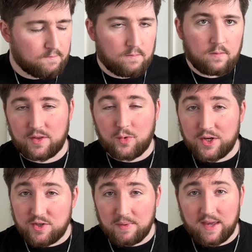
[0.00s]
So the
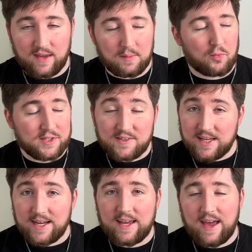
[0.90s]
question became, would
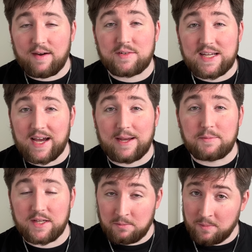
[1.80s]
Sega have time
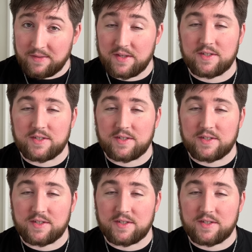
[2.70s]
to implement this